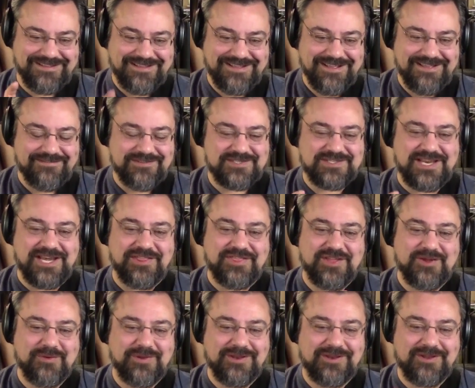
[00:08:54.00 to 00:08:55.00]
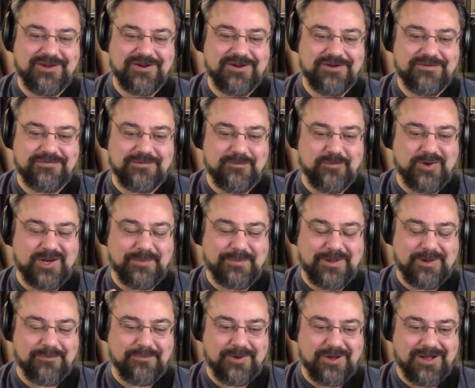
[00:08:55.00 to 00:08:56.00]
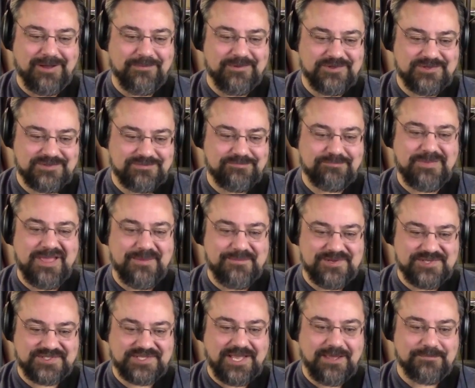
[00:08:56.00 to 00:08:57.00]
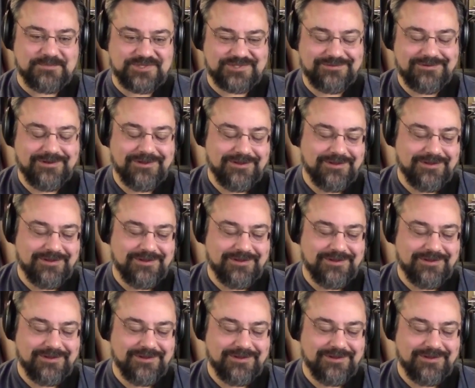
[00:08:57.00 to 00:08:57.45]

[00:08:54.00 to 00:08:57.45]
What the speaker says: If there's anything we learned from What About Bob, it's baby steps.